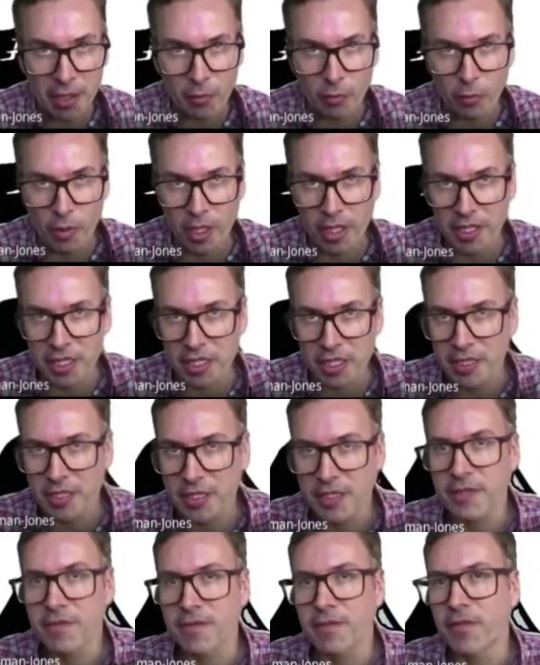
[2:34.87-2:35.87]
where
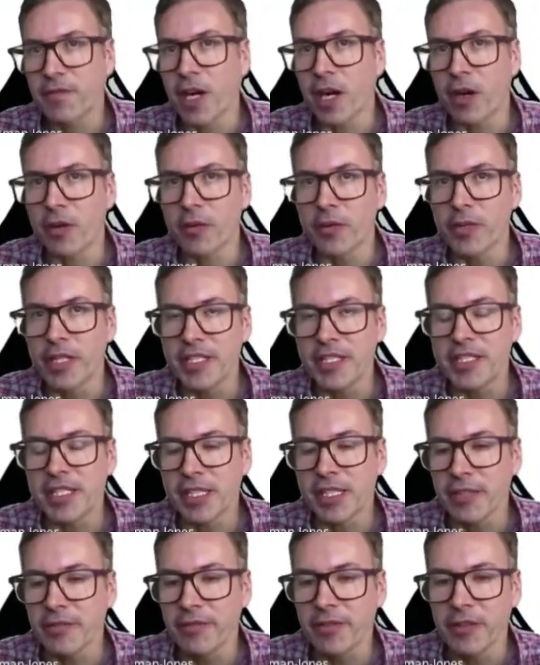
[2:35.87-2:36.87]
this file needs to
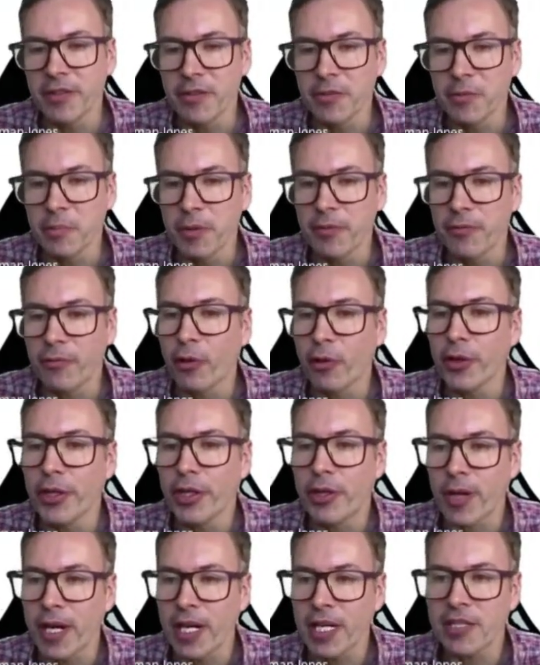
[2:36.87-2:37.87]
live before you
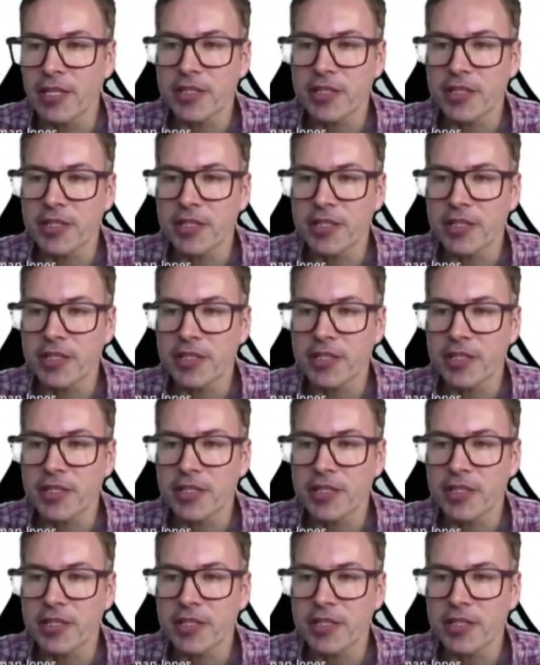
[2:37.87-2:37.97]
create it.